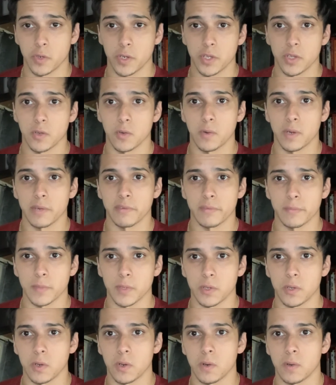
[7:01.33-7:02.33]
you away from the
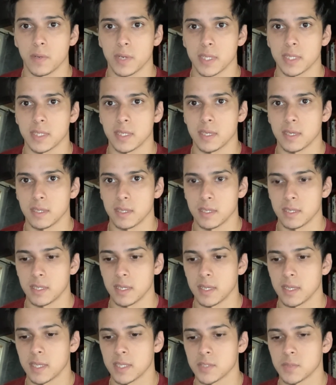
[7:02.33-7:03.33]
goal, and at the end of the
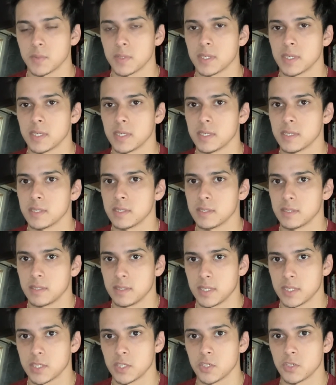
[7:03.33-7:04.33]
day, that's what it is
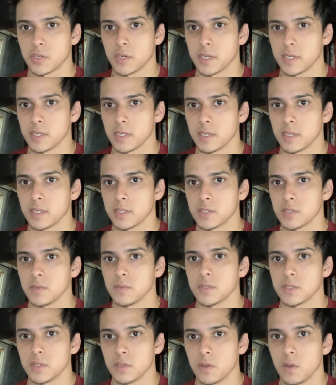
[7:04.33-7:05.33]
that you're trying to get to,
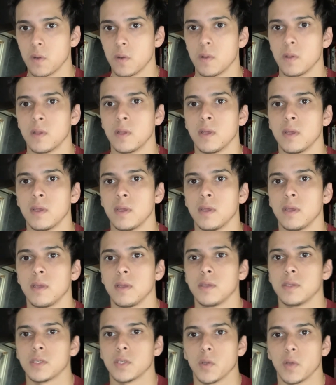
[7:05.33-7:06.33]
is the goal.
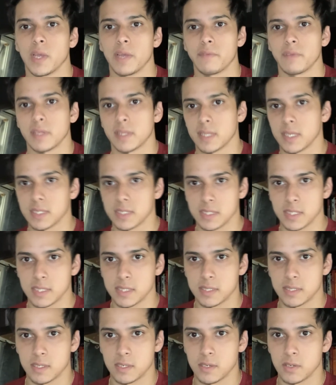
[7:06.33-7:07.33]
So having things
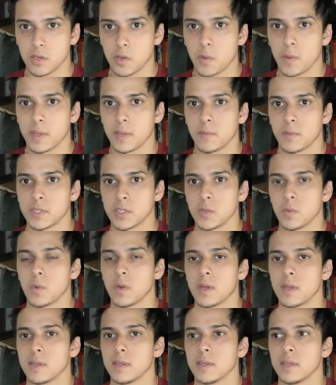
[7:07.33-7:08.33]
listed or knowing what you
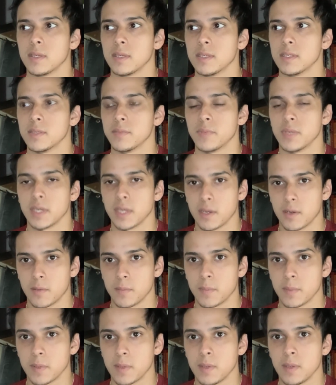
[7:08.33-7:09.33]
want is a big help.
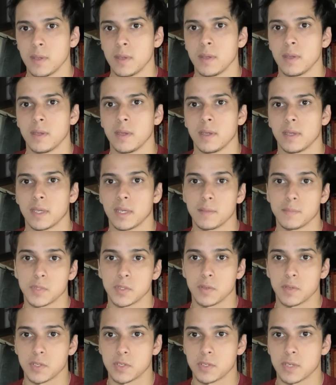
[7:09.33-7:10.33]
It keeps
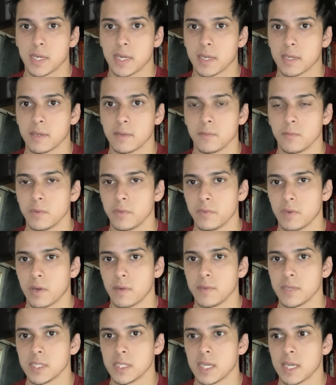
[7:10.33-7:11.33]
you on track, and we've
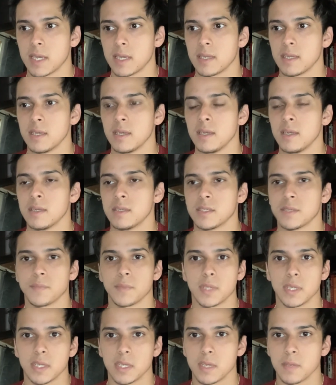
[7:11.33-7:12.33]
always had
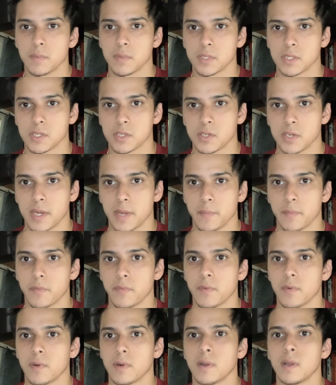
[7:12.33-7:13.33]
something to keep us on track
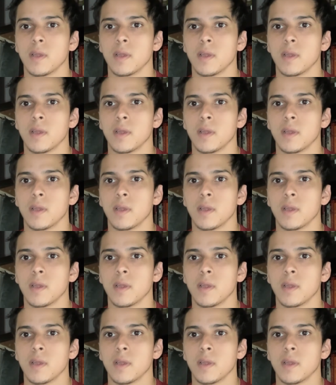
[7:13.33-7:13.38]
before.